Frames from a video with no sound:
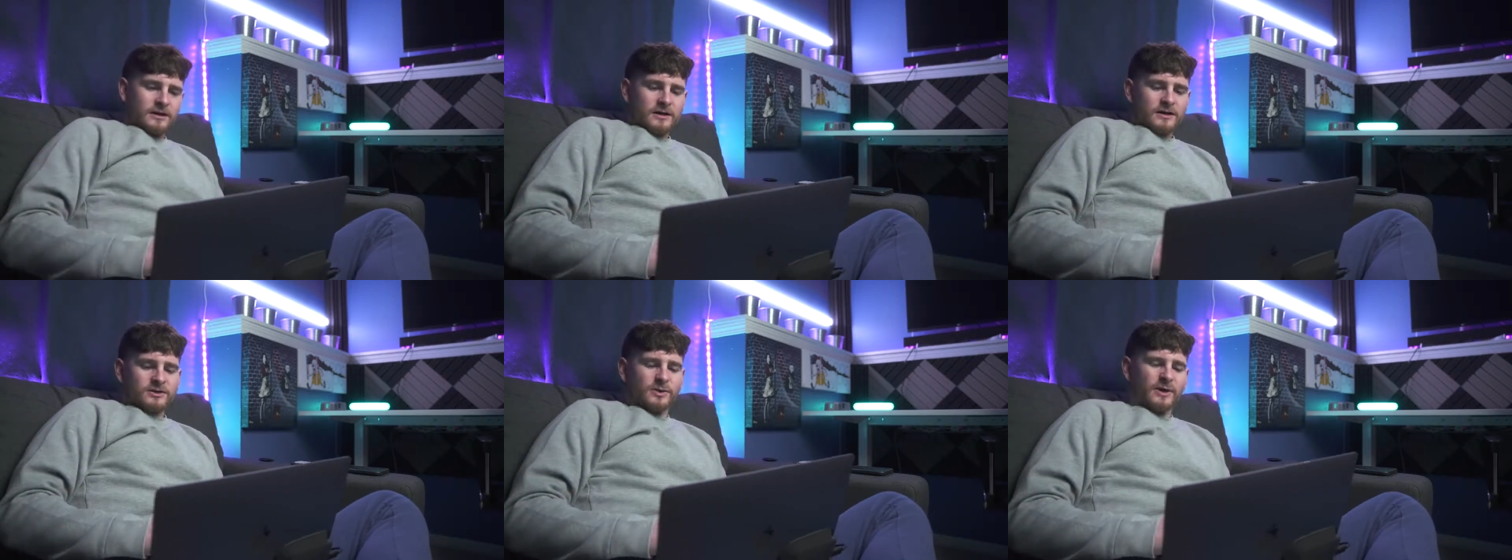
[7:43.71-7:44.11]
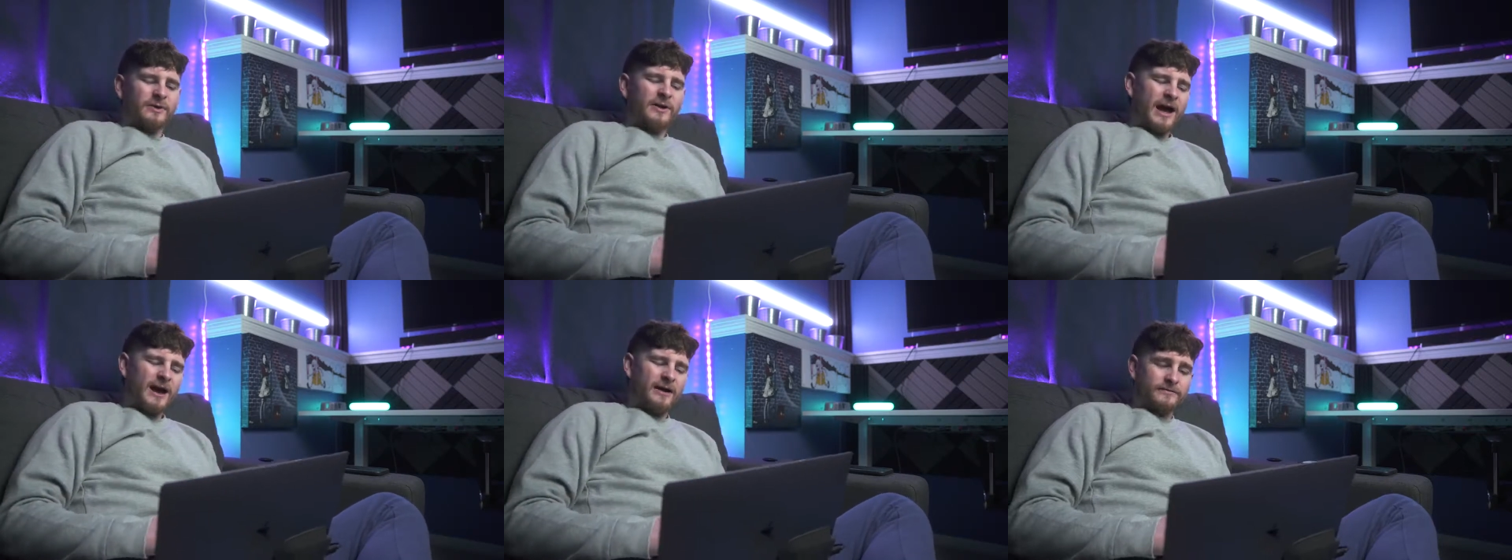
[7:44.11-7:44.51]
So I
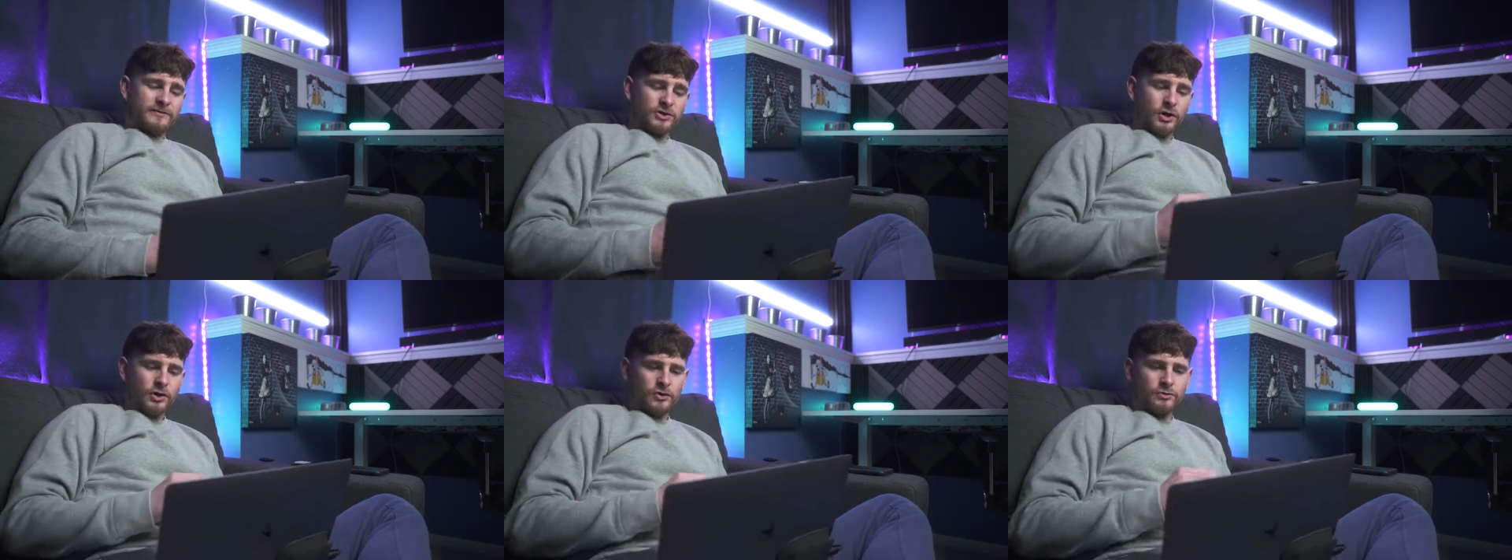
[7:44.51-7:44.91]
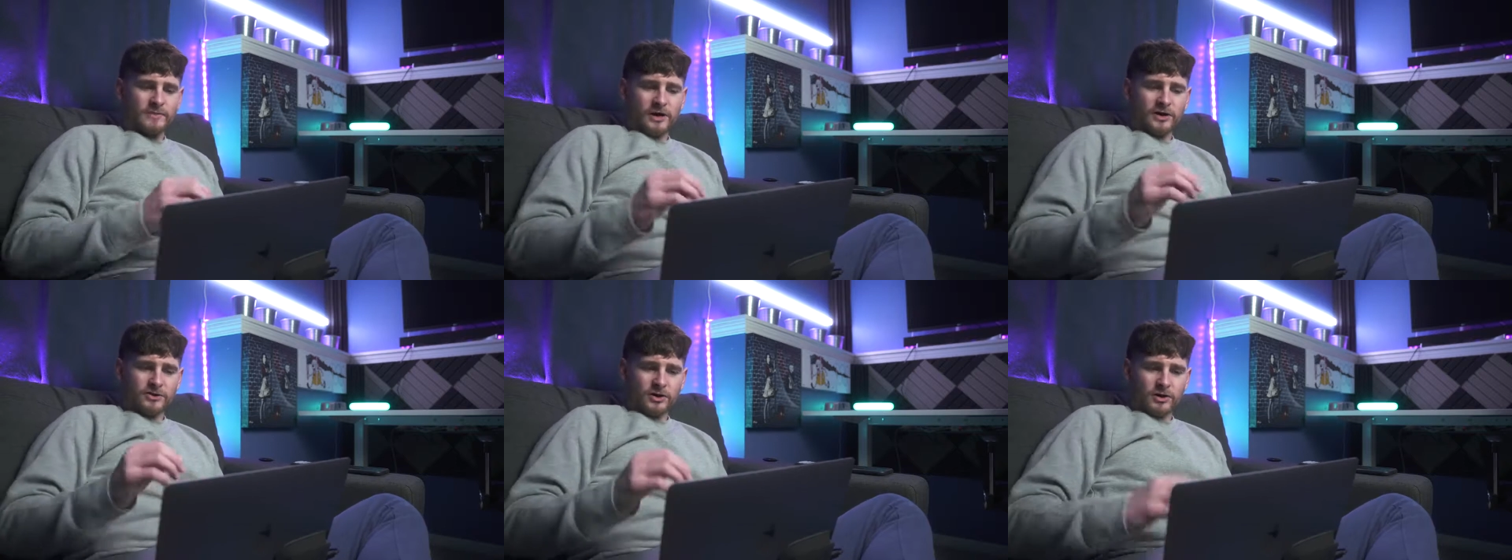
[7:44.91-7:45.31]
don't have too
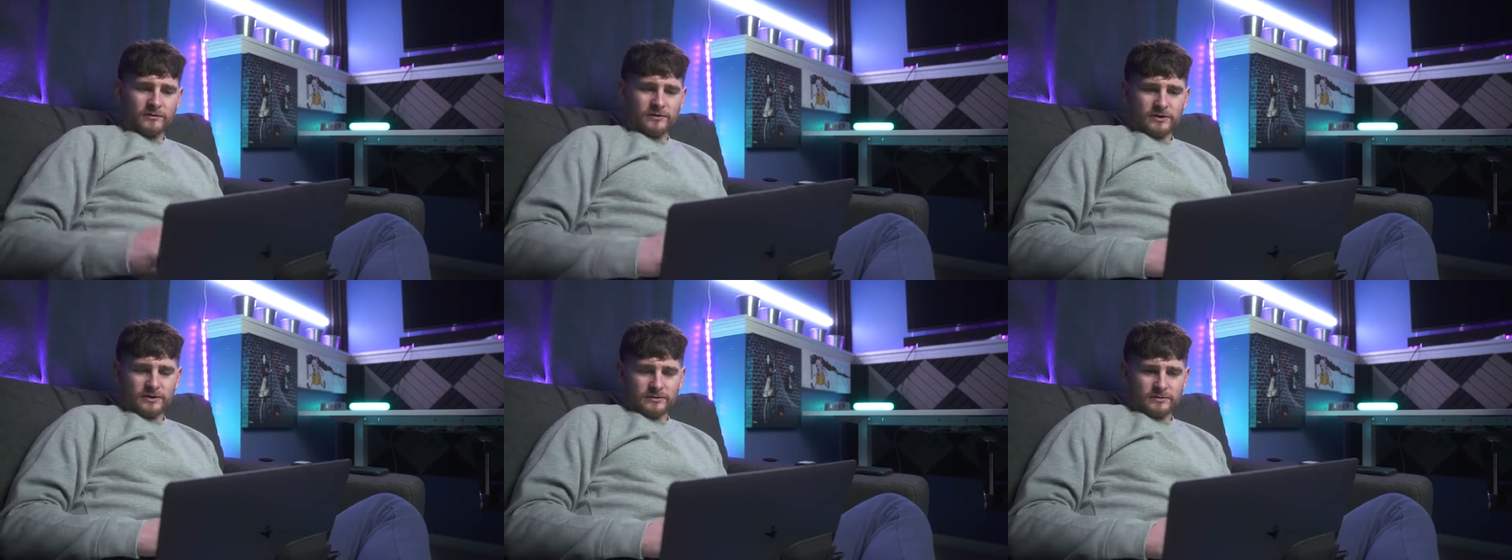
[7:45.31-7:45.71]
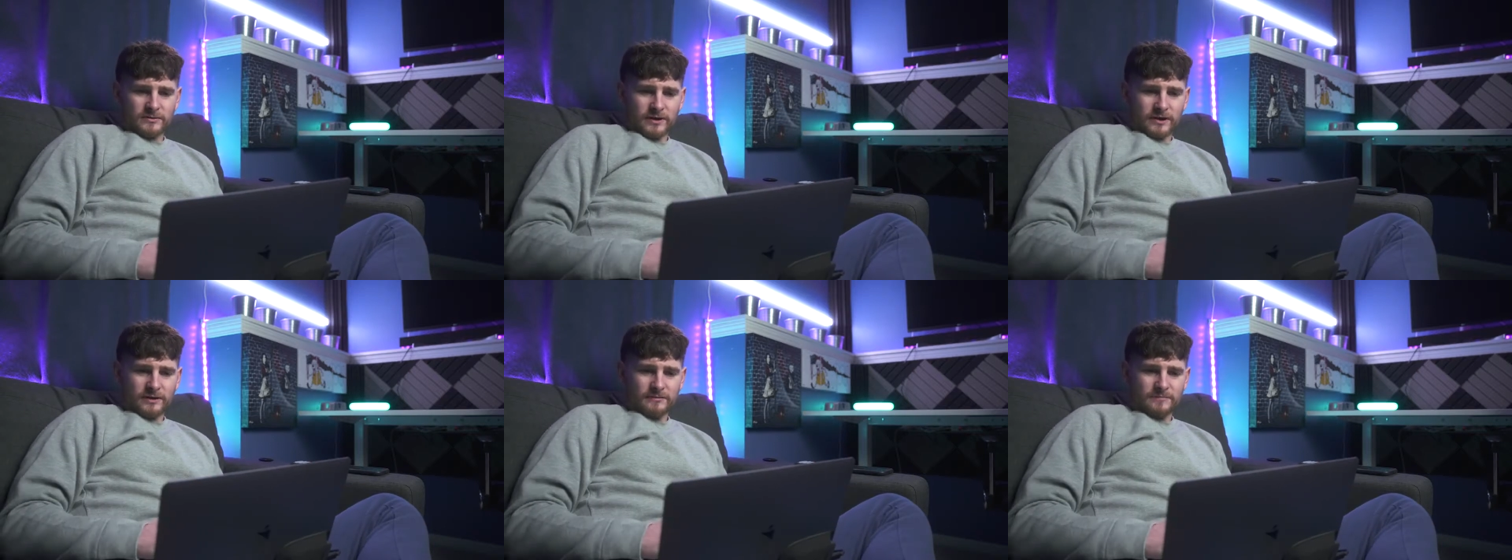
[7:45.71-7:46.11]
much
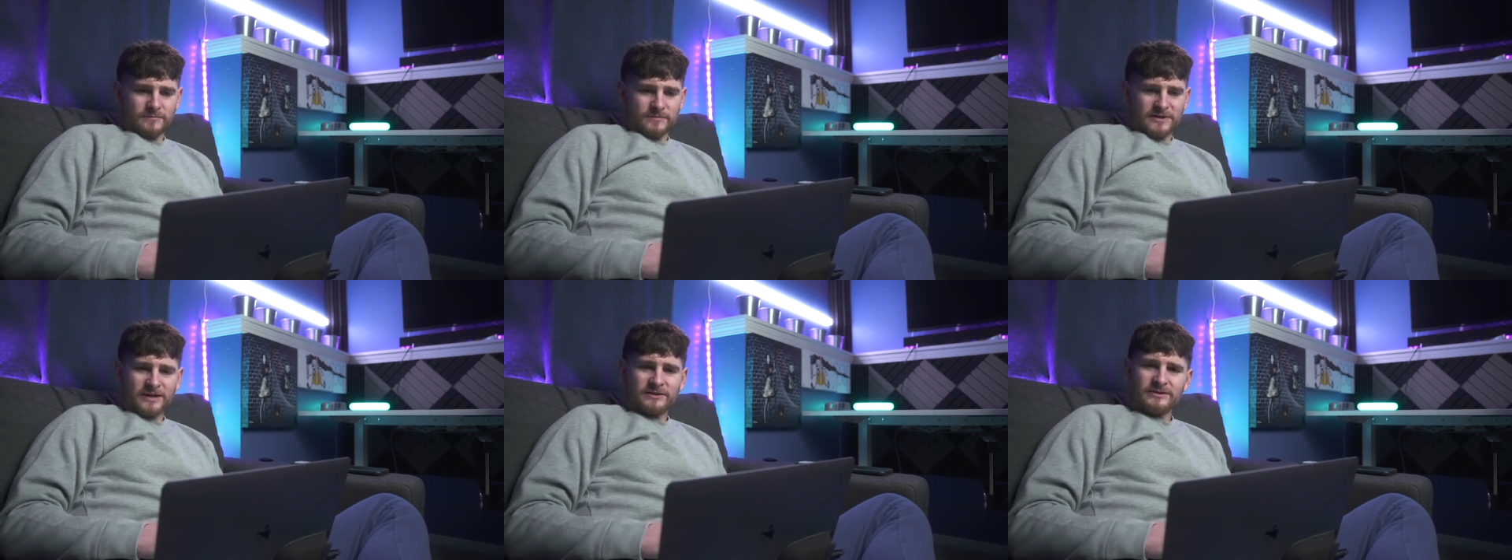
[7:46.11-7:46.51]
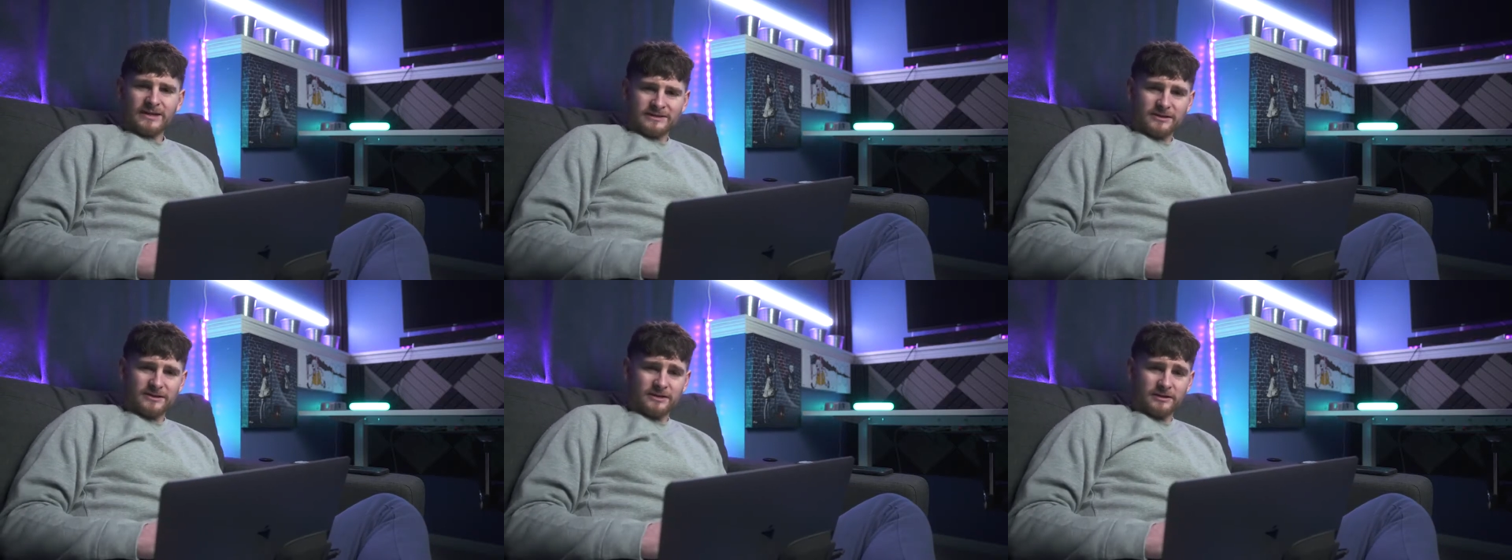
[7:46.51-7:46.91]

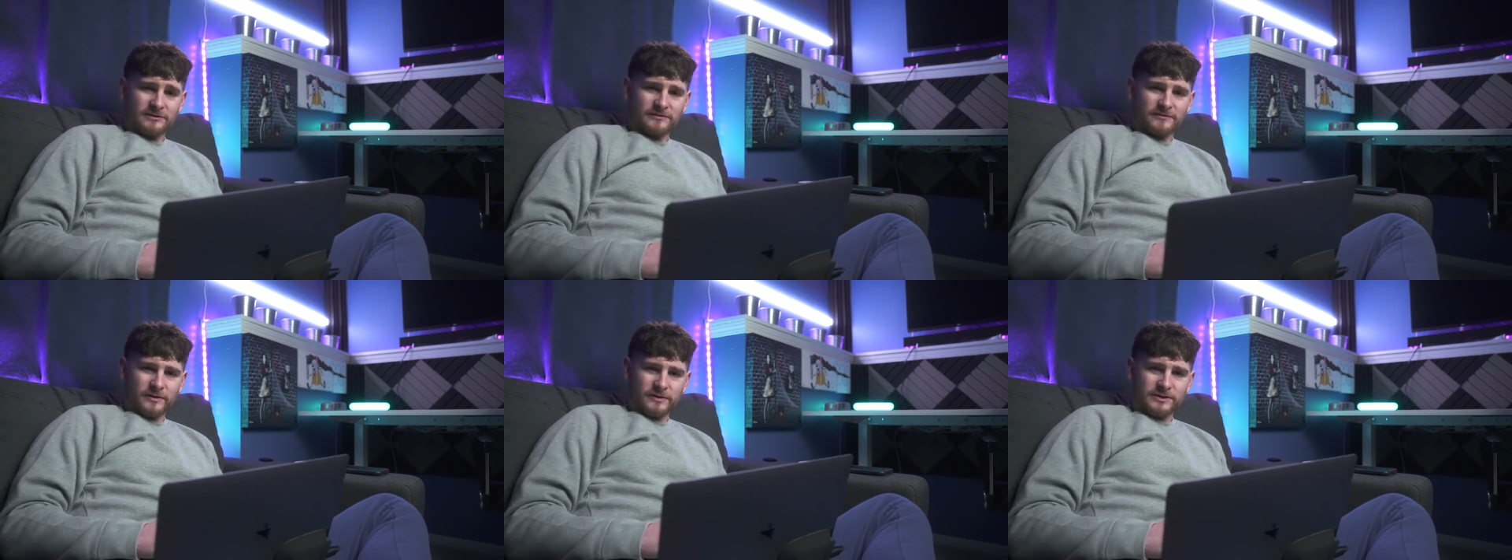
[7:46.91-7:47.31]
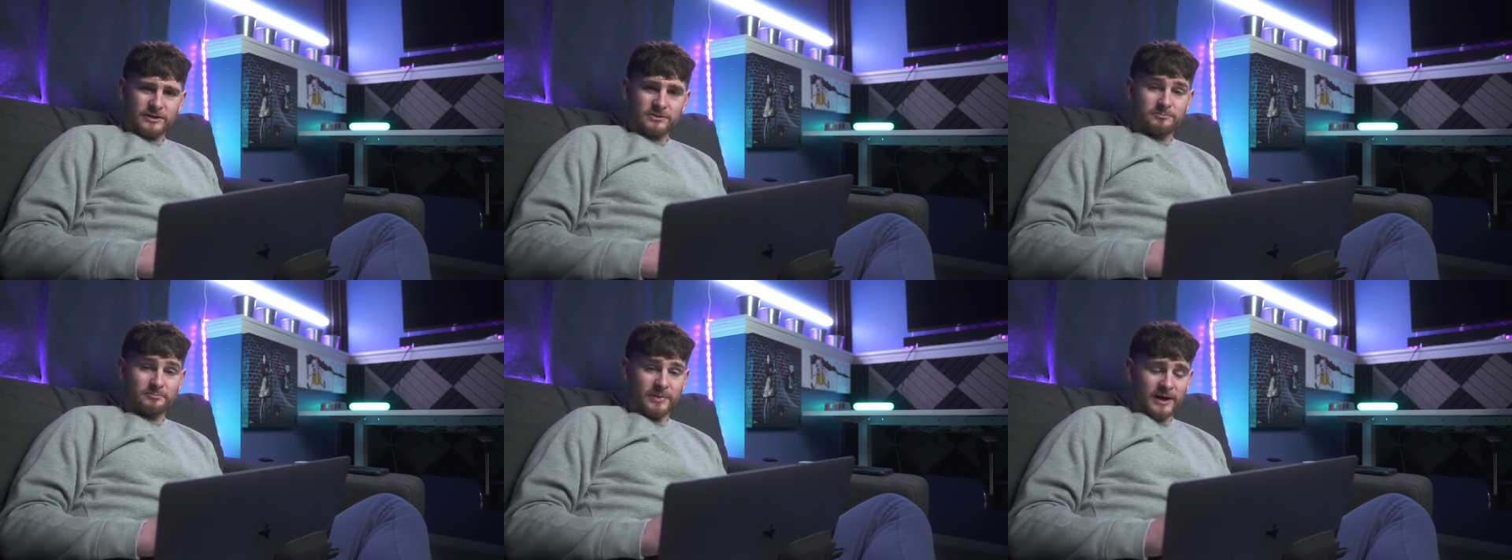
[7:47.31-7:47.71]
unnecessary
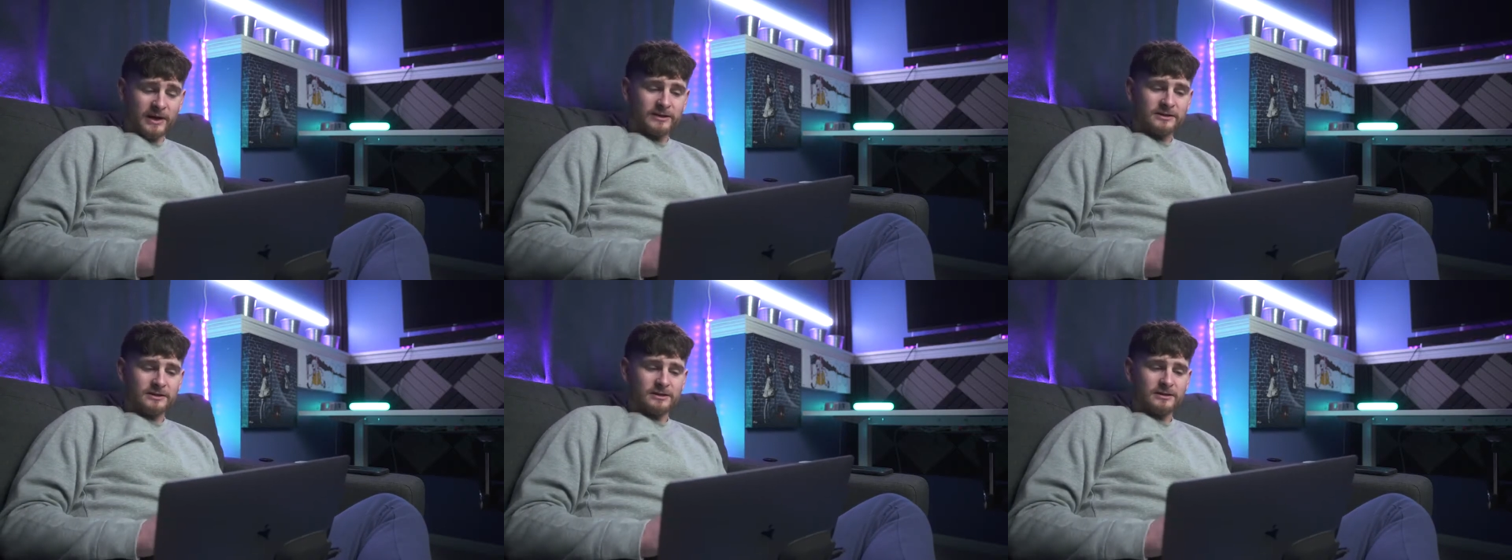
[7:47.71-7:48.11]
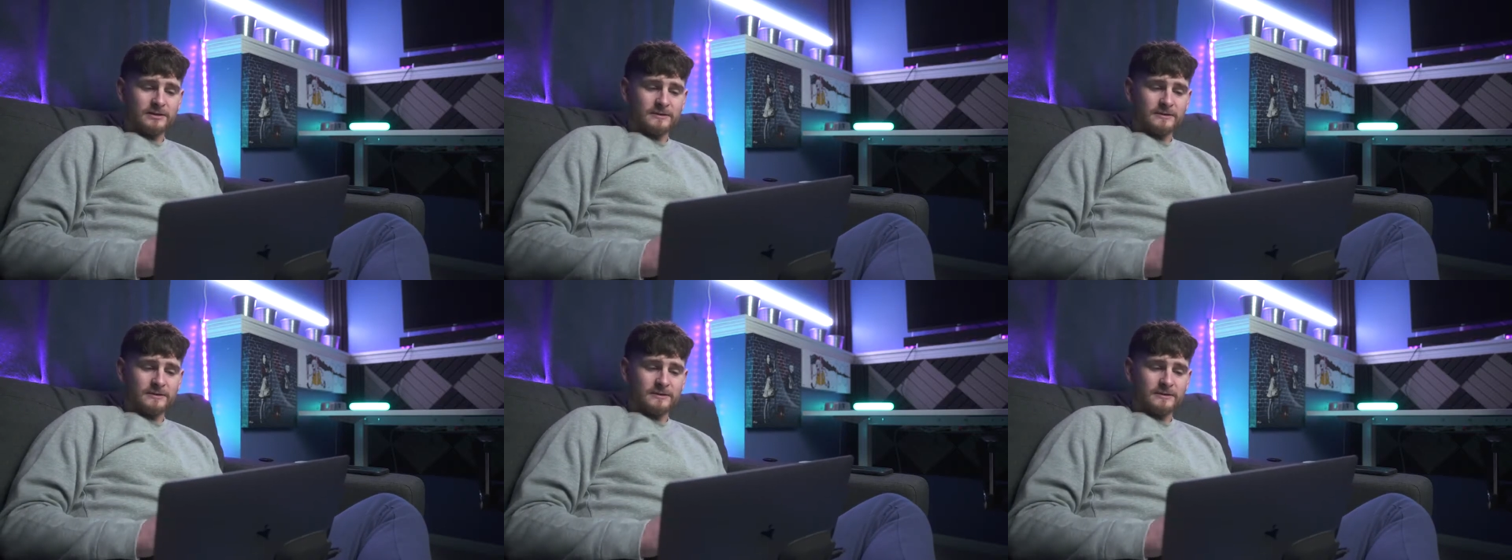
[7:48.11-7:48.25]
footage, but